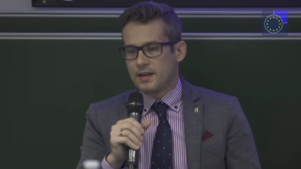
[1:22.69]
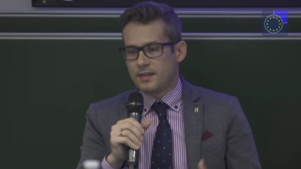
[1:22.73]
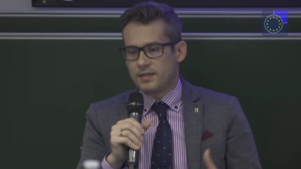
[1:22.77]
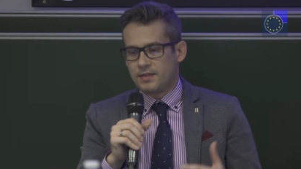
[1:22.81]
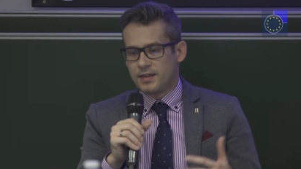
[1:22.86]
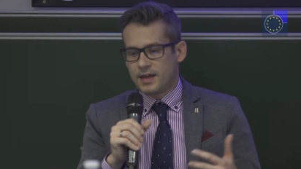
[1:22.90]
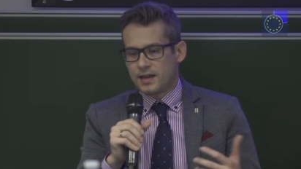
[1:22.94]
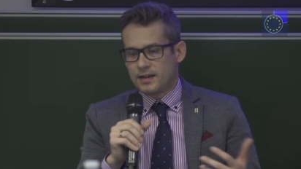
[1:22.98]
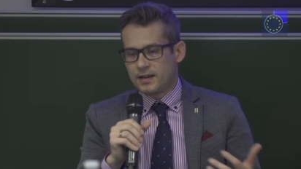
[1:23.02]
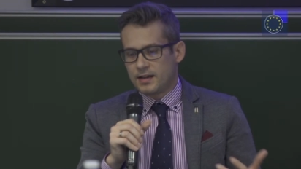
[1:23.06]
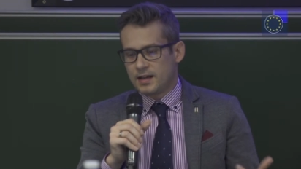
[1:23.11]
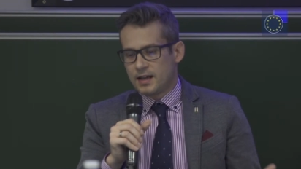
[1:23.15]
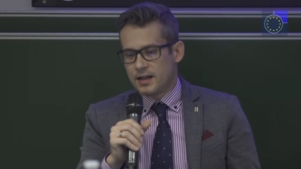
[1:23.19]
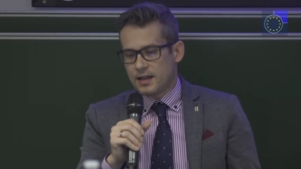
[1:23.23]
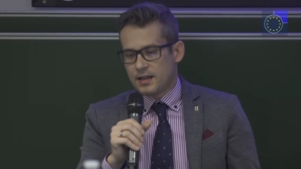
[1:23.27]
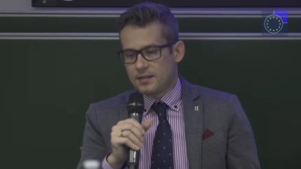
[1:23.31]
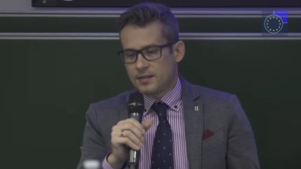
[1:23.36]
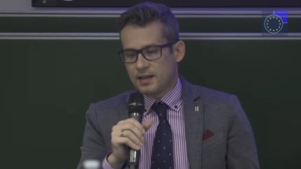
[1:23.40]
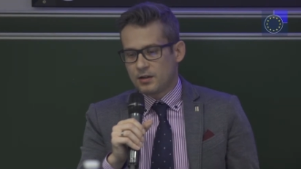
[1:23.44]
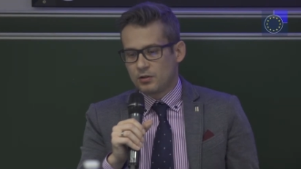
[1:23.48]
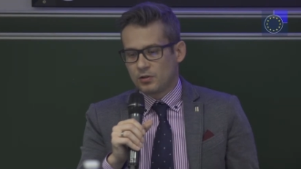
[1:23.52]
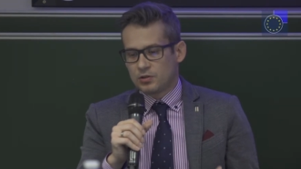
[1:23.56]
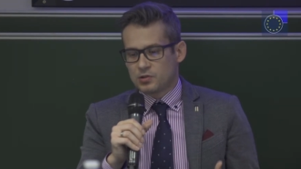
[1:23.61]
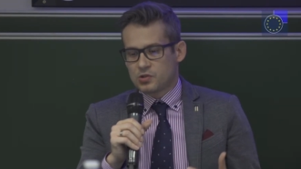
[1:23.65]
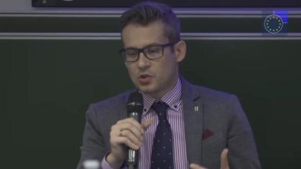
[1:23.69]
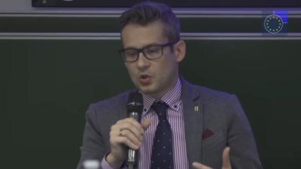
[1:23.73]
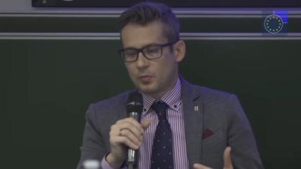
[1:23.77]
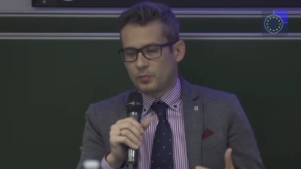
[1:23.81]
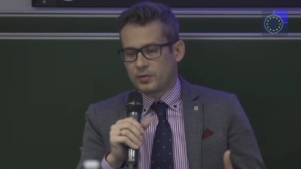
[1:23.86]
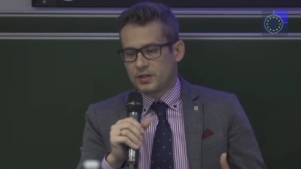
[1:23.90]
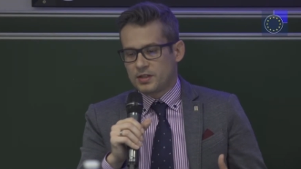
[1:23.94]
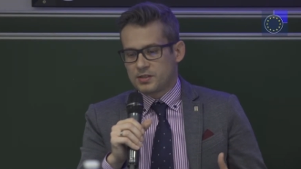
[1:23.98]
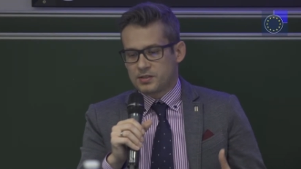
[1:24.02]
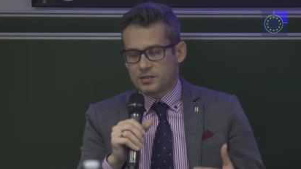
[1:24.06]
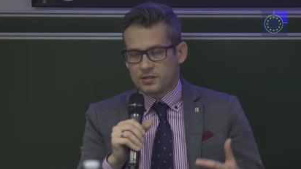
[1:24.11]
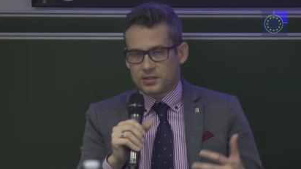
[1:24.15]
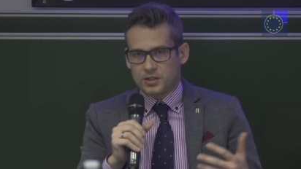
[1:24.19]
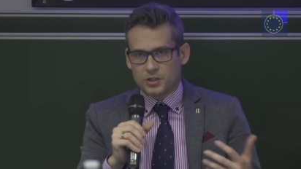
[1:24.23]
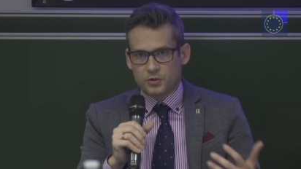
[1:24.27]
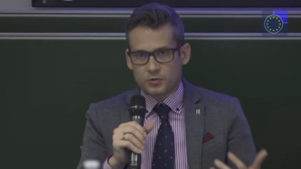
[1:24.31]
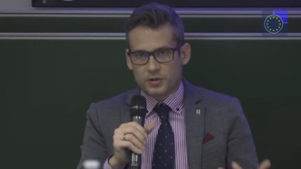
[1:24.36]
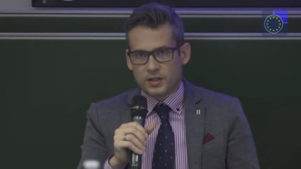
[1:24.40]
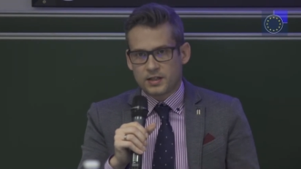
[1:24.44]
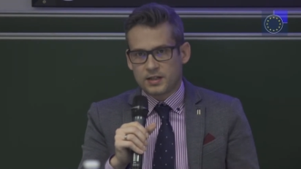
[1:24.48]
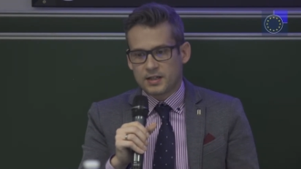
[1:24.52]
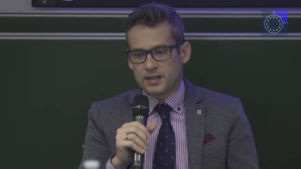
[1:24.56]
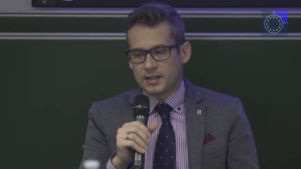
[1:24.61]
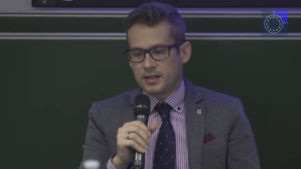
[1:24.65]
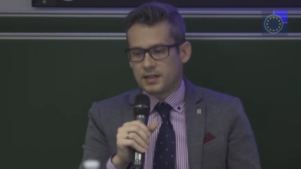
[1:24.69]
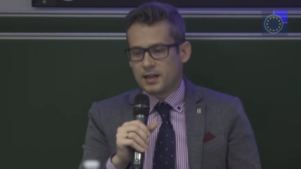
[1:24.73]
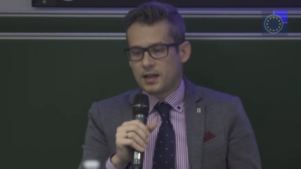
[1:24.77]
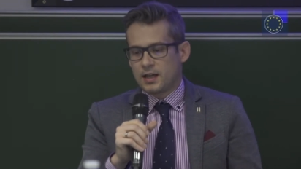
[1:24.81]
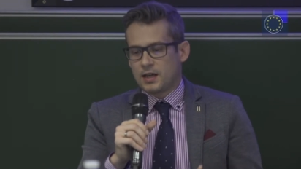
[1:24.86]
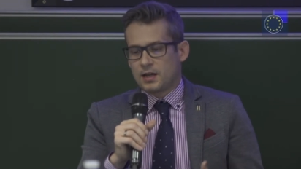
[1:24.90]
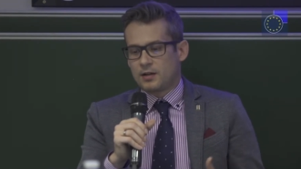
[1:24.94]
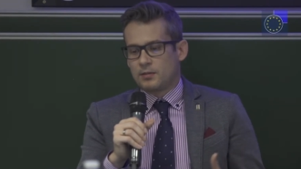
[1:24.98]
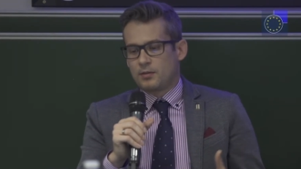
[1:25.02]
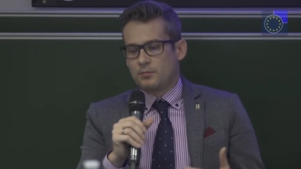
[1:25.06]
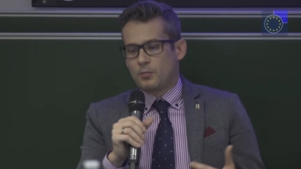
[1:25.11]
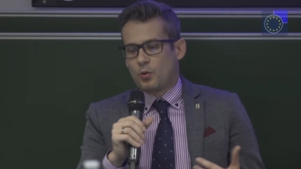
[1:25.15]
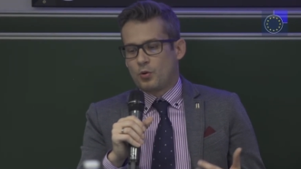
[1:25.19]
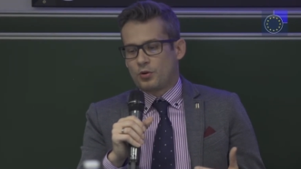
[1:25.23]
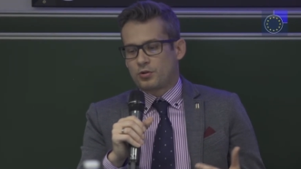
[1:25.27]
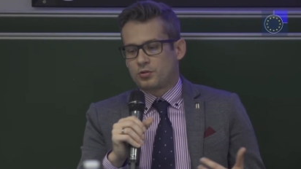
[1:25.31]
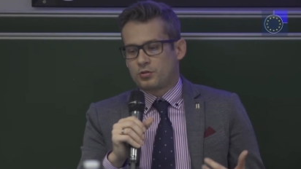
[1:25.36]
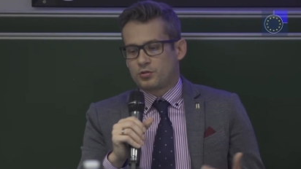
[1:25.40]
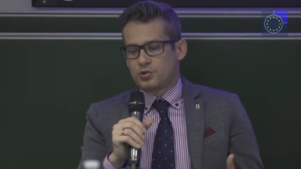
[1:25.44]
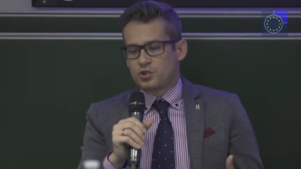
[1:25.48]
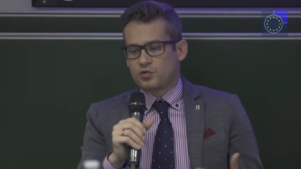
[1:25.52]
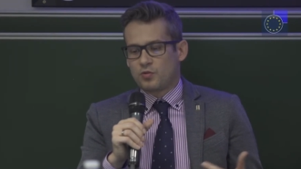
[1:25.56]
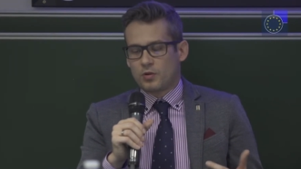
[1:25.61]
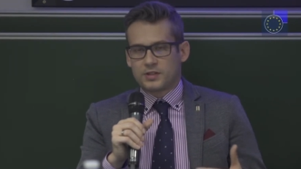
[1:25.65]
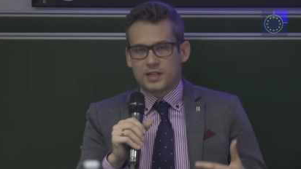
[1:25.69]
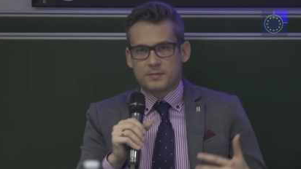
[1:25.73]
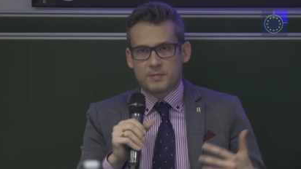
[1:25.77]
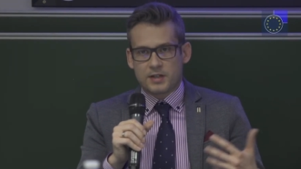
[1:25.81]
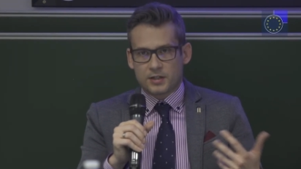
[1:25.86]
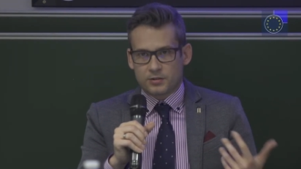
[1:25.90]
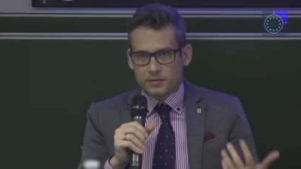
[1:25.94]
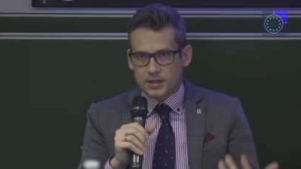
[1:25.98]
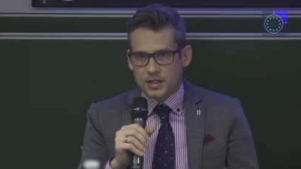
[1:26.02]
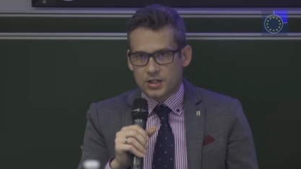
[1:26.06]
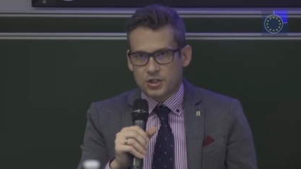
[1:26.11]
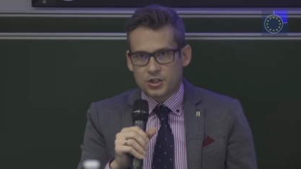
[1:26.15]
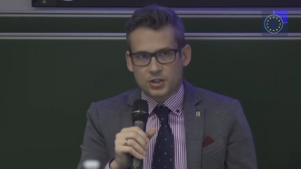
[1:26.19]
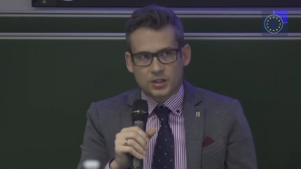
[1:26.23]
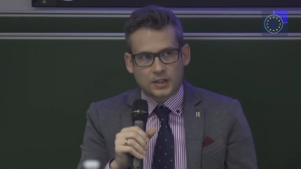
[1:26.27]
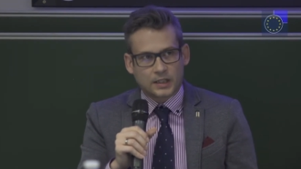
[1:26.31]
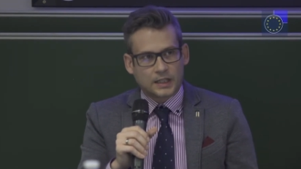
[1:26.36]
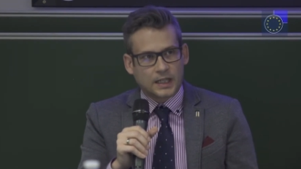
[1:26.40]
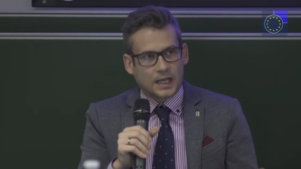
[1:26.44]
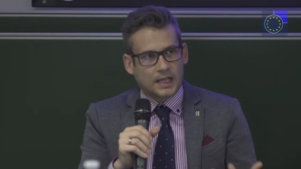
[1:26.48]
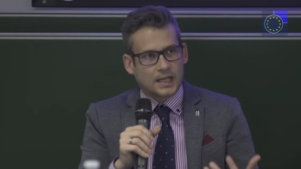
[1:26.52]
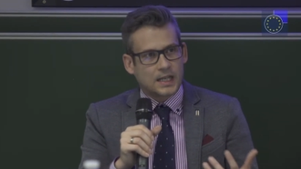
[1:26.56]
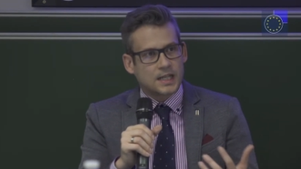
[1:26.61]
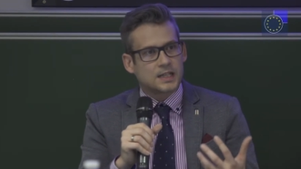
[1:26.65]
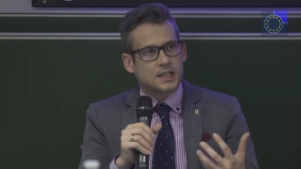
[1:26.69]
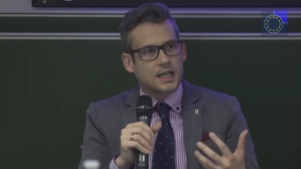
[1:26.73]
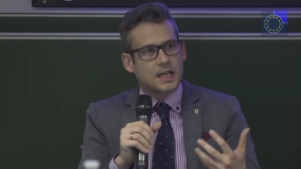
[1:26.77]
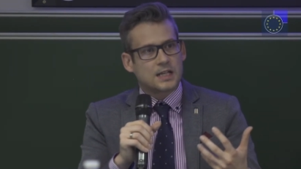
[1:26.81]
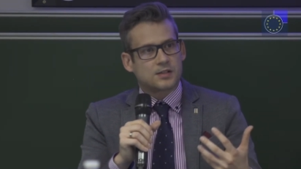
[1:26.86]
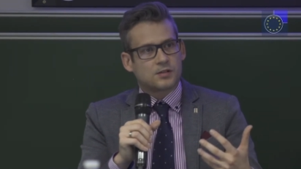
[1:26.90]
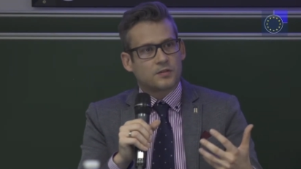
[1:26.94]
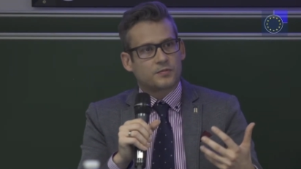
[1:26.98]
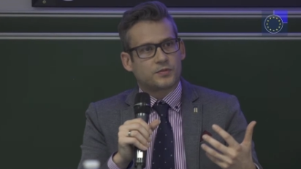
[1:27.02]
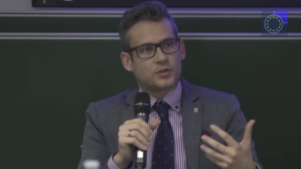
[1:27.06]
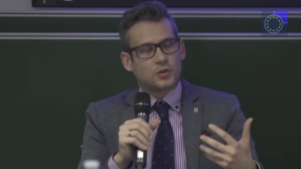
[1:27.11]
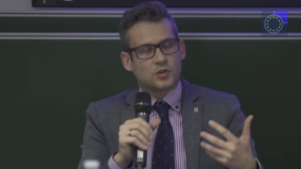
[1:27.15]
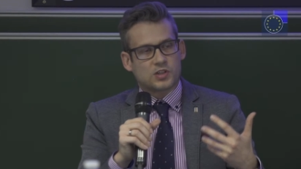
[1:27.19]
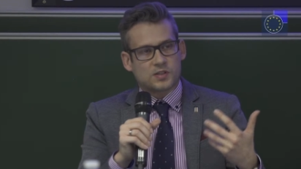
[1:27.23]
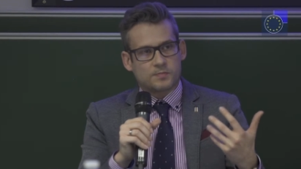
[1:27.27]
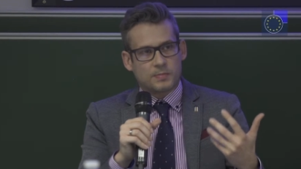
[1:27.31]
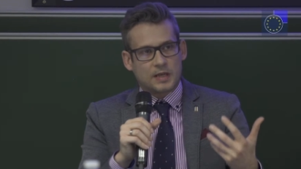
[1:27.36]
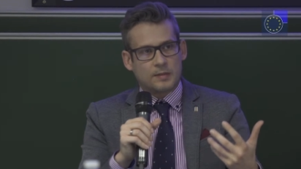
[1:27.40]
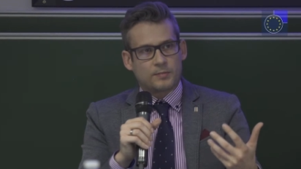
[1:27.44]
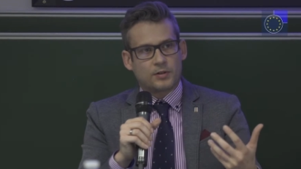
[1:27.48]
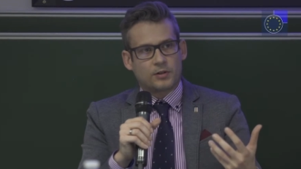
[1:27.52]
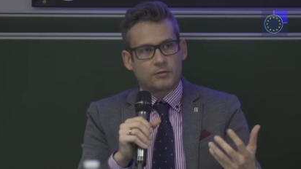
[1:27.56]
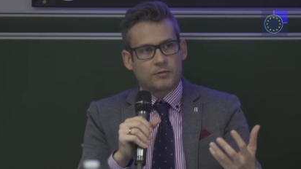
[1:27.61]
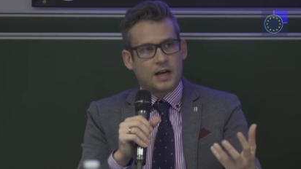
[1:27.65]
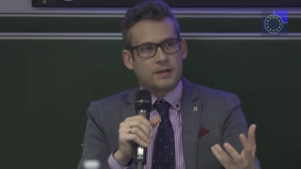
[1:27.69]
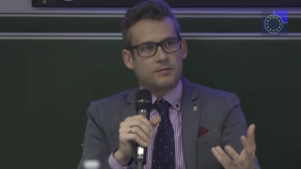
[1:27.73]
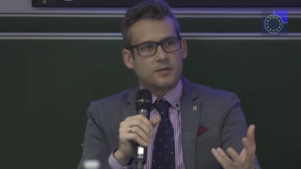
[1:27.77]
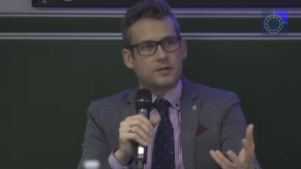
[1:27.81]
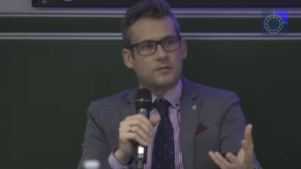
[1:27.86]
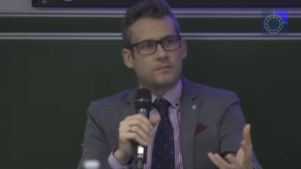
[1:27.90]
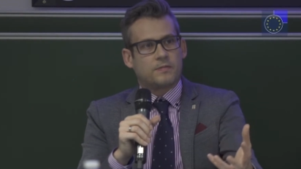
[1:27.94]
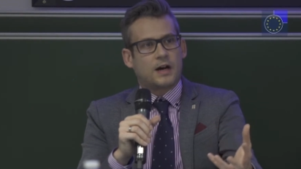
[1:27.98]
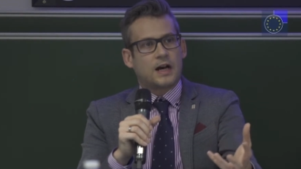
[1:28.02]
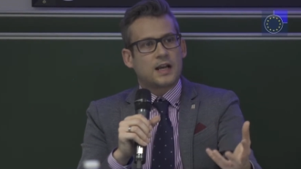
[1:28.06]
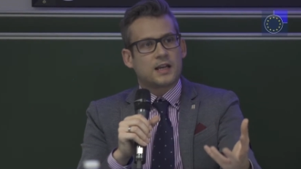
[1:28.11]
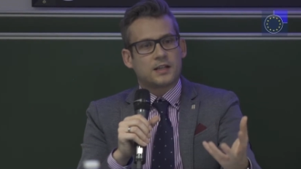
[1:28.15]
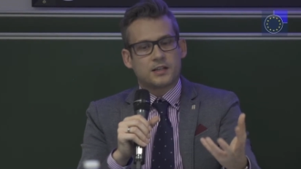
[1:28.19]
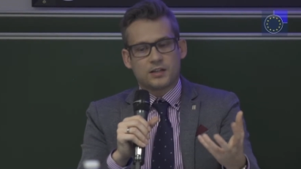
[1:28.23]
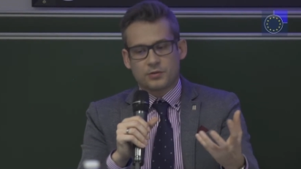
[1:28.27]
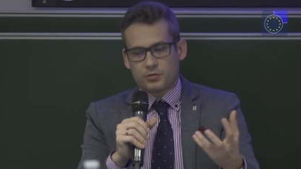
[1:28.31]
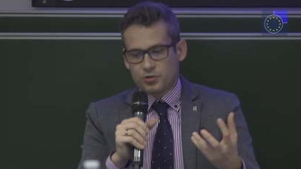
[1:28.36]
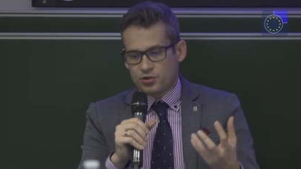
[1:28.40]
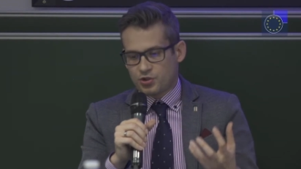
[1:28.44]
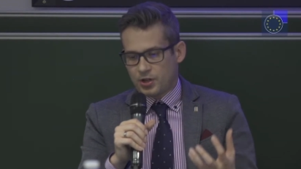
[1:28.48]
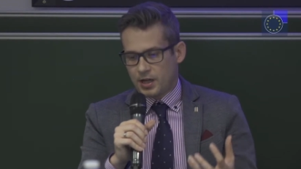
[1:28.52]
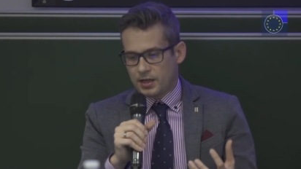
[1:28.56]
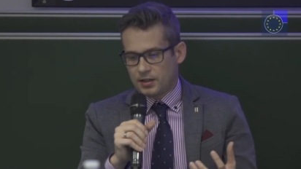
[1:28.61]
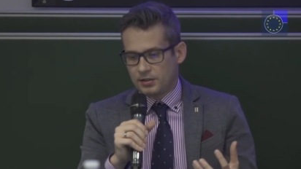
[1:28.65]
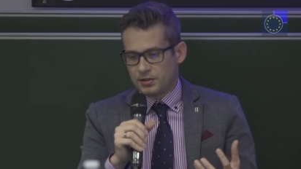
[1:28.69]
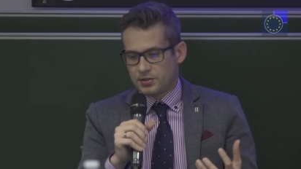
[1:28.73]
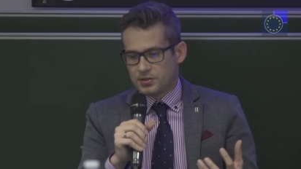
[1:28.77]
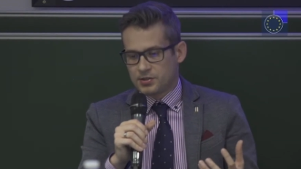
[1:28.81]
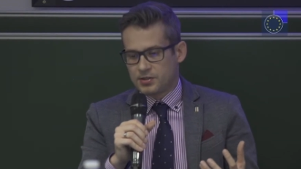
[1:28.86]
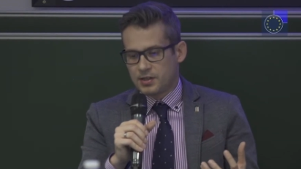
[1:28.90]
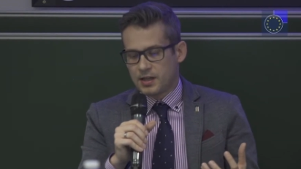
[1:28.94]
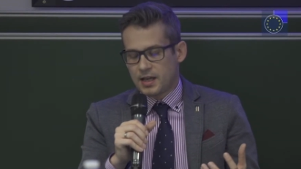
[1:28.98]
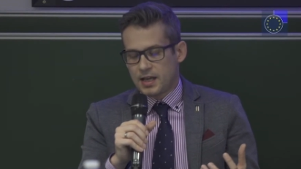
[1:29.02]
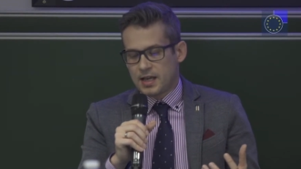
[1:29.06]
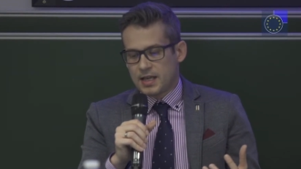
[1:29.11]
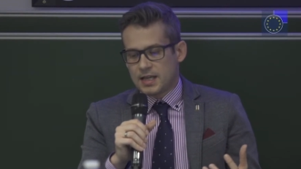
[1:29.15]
Then they also bring security, more controlled immigration, and in case of those people arriving via those channels,